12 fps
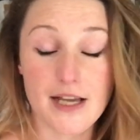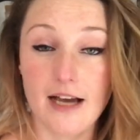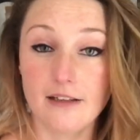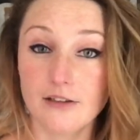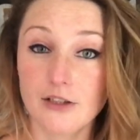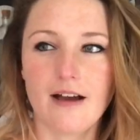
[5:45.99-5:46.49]

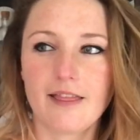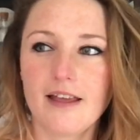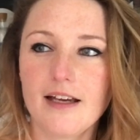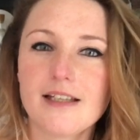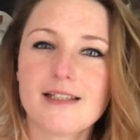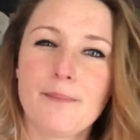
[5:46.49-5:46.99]
and I
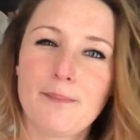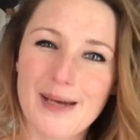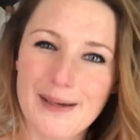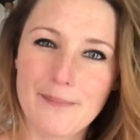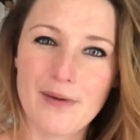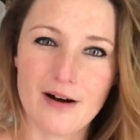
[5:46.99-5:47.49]
think it's a
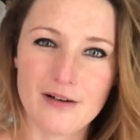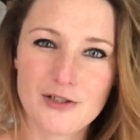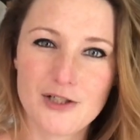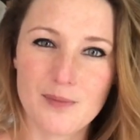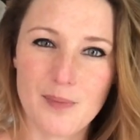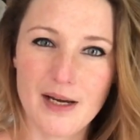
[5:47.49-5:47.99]
bit much
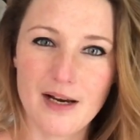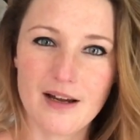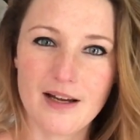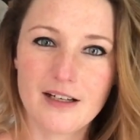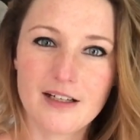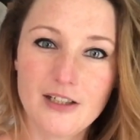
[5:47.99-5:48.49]
to be
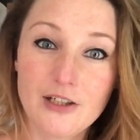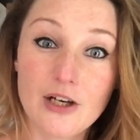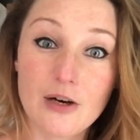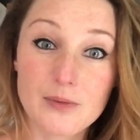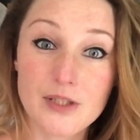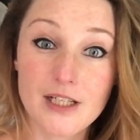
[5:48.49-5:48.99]
like, can you go
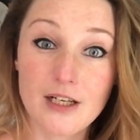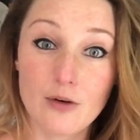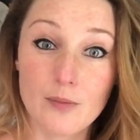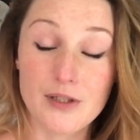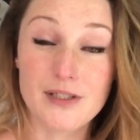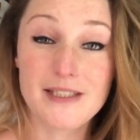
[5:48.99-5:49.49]
up to the
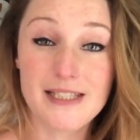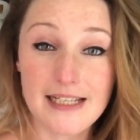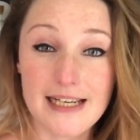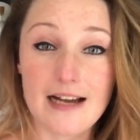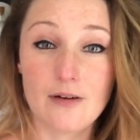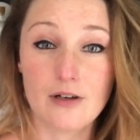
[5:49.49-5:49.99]
allotment, dig
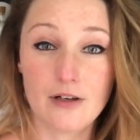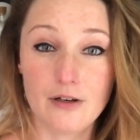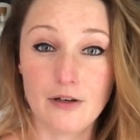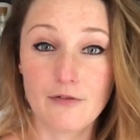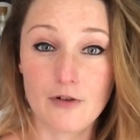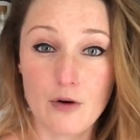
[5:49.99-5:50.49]
out a
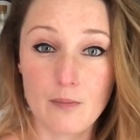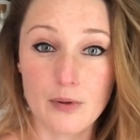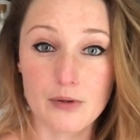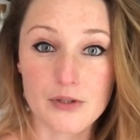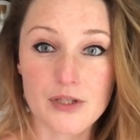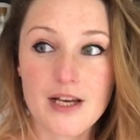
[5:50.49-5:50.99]
load of compost